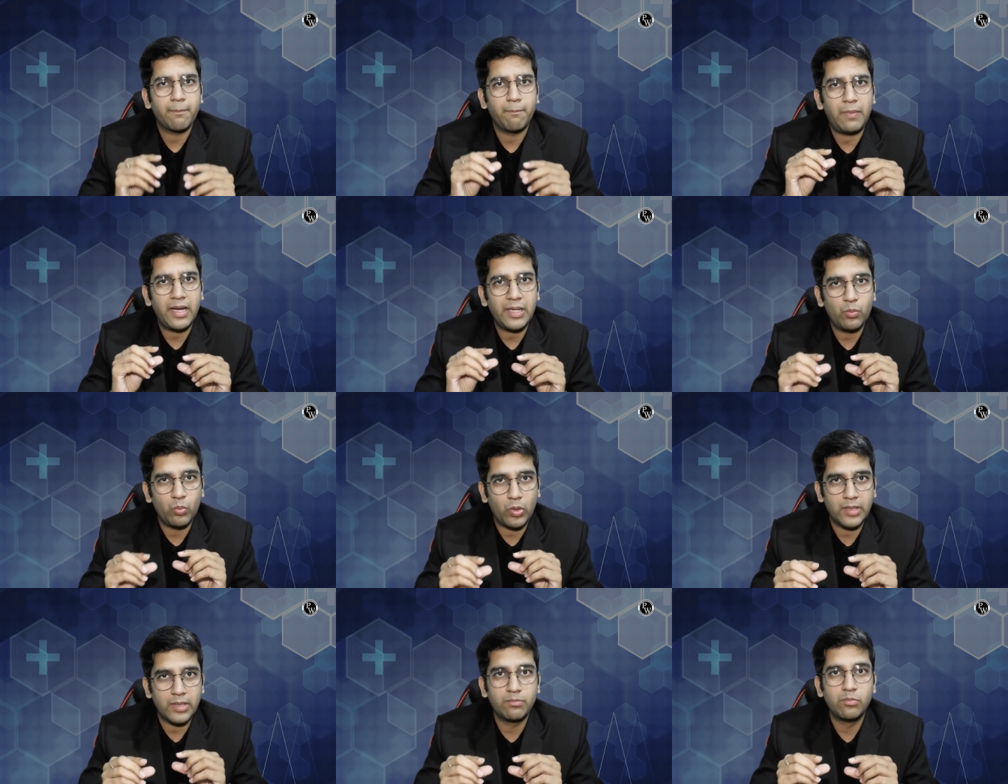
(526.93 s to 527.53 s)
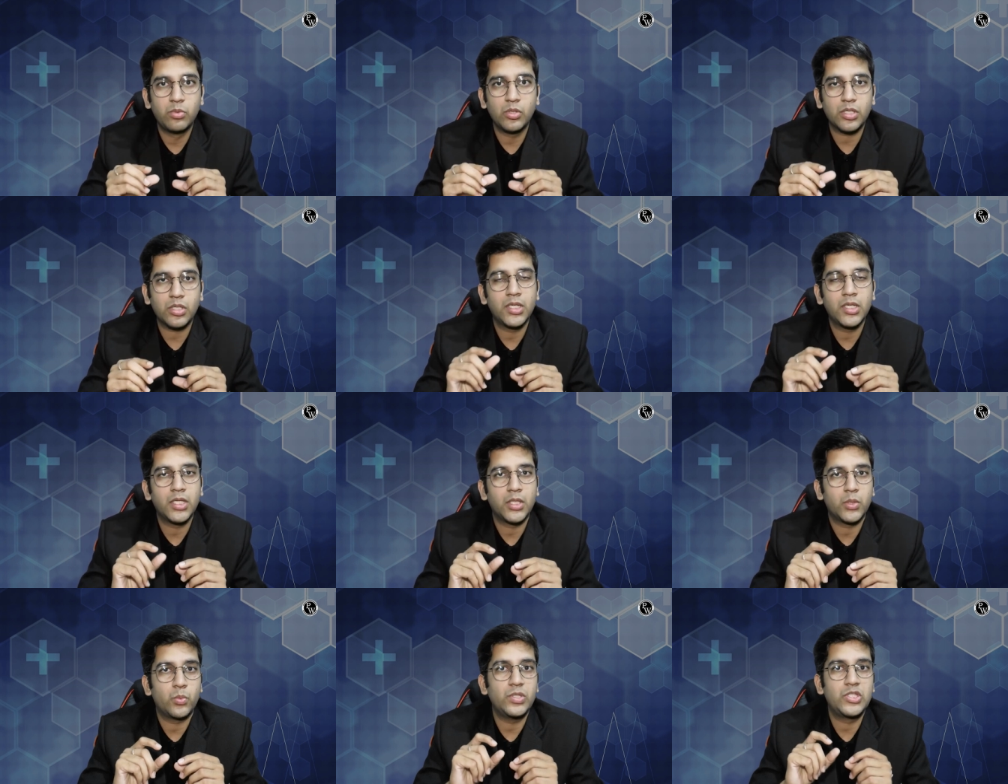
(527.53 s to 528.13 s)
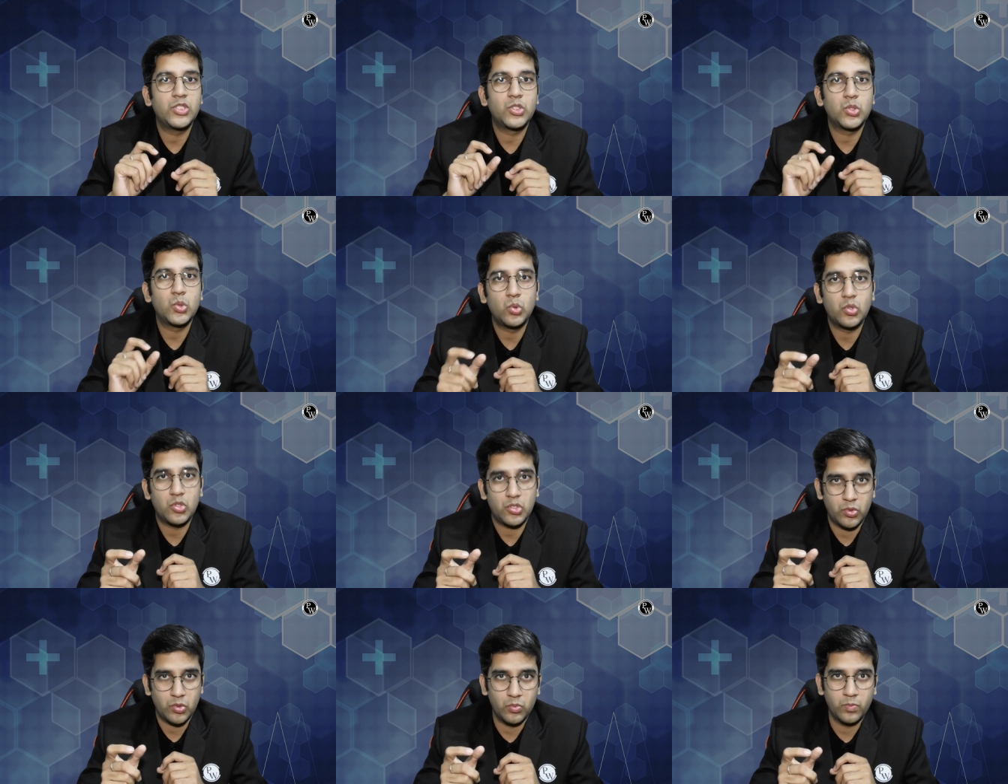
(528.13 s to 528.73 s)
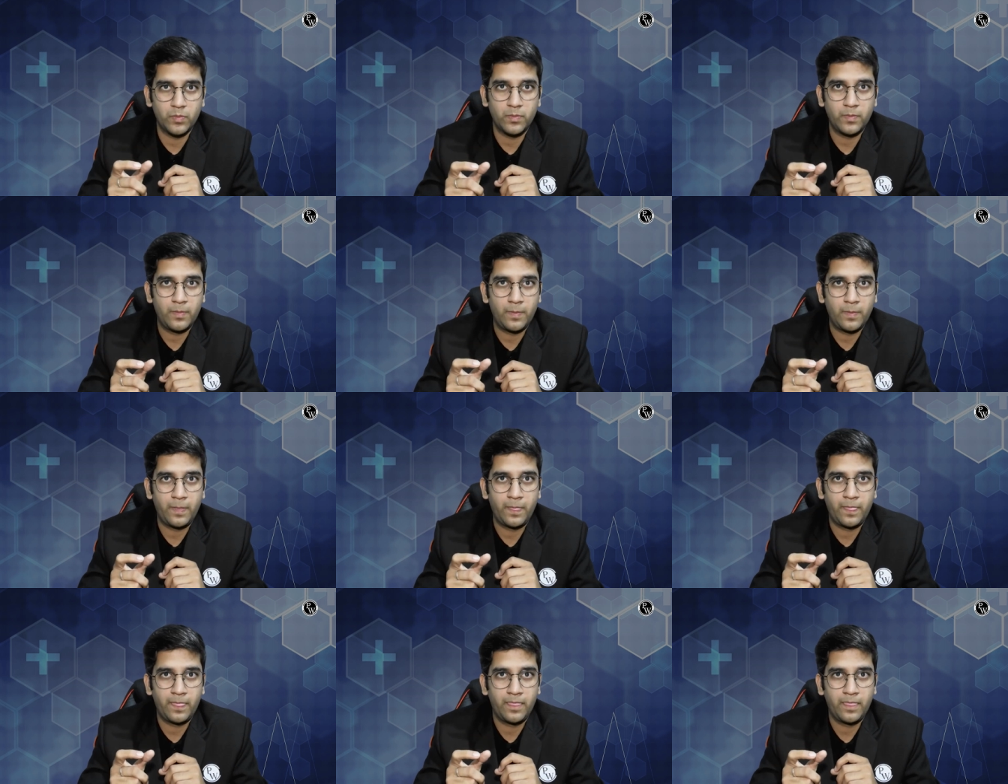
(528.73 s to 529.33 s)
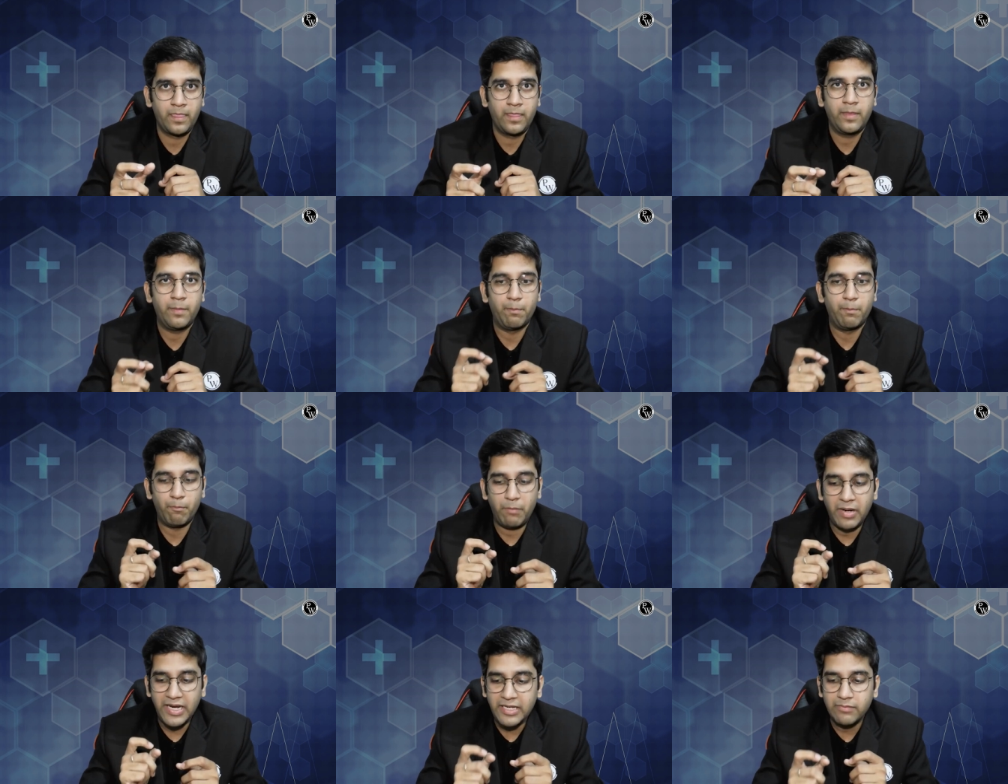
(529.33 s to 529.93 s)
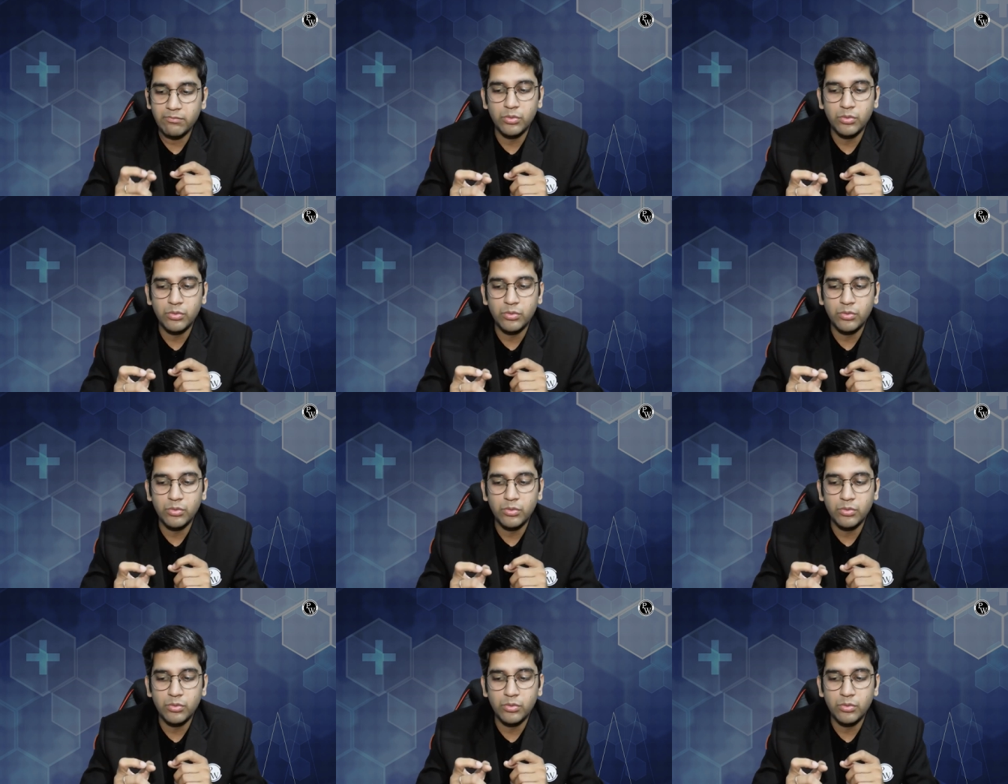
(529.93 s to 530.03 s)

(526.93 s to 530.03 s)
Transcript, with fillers: Buy one book which suits you buy a